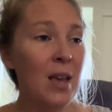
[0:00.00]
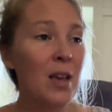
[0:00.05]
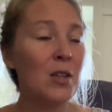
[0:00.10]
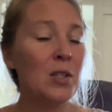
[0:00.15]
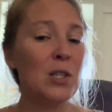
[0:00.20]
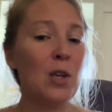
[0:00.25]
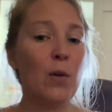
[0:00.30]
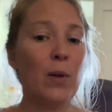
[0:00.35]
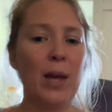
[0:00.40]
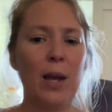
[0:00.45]

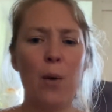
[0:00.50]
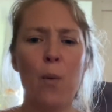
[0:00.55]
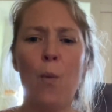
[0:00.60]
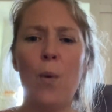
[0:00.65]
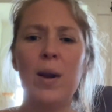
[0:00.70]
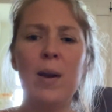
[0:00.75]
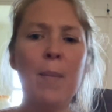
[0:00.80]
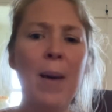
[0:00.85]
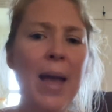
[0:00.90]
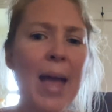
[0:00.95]
So like,
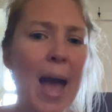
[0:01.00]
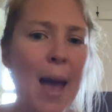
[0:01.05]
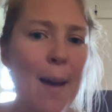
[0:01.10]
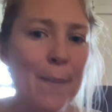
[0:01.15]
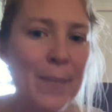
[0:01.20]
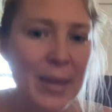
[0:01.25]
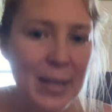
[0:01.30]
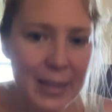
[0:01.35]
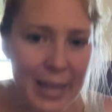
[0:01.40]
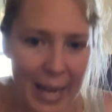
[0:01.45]
what am I
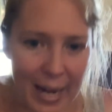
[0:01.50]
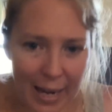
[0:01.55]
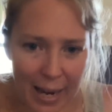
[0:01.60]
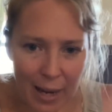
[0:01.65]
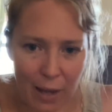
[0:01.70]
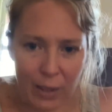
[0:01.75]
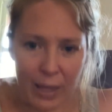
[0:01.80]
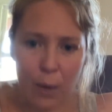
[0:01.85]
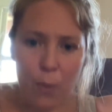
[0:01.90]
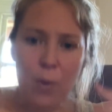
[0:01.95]

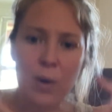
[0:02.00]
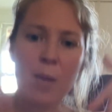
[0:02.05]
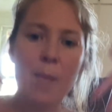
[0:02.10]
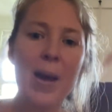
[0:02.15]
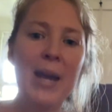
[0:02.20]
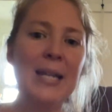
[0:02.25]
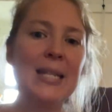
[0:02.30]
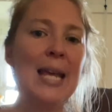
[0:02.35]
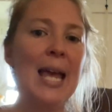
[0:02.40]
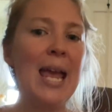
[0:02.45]
emulating? Like, what am
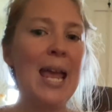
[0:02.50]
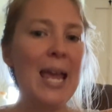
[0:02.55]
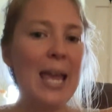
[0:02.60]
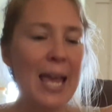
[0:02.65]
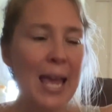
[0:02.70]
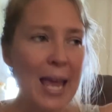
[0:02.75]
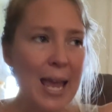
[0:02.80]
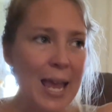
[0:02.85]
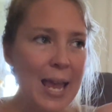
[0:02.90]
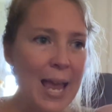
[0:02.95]
I
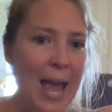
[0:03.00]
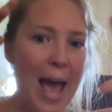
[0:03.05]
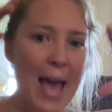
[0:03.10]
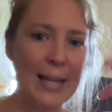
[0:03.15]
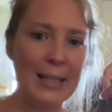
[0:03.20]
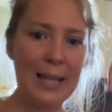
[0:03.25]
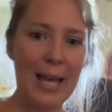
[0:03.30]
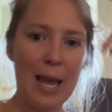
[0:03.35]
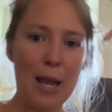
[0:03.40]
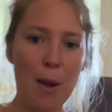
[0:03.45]
taking
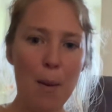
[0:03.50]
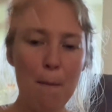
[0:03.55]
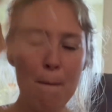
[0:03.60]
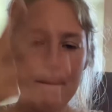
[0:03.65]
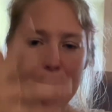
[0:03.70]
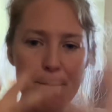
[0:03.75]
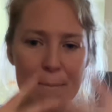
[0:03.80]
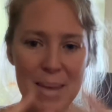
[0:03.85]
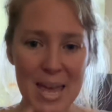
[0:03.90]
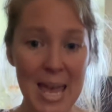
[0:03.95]
and like
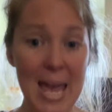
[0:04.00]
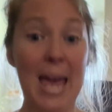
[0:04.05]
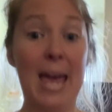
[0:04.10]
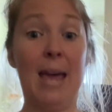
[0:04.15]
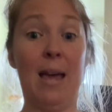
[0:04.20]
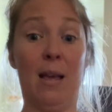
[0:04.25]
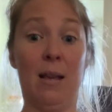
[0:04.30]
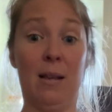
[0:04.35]
being?